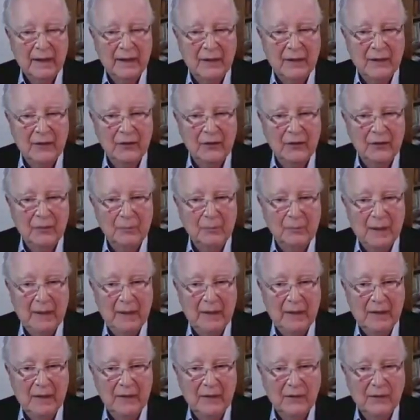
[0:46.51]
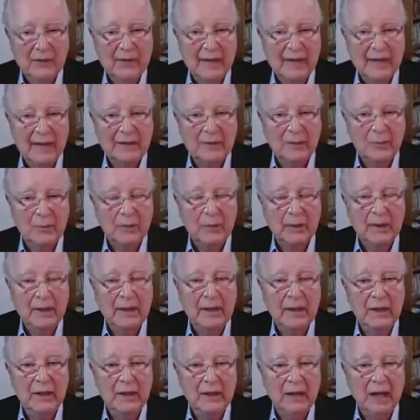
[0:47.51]
This means that
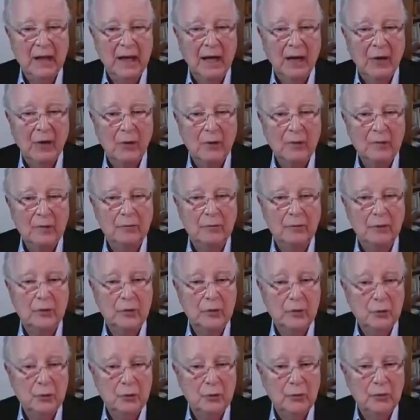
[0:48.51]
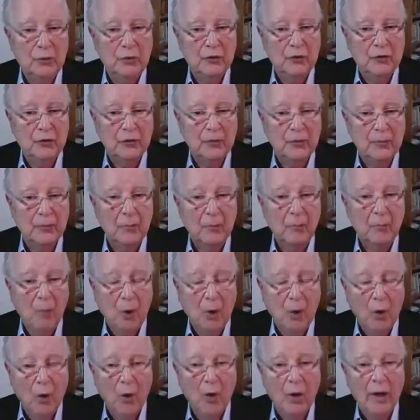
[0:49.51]
we are going to use
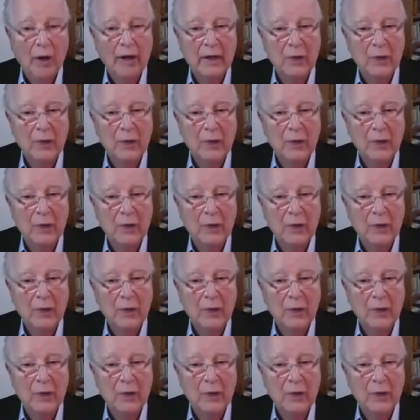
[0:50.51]
more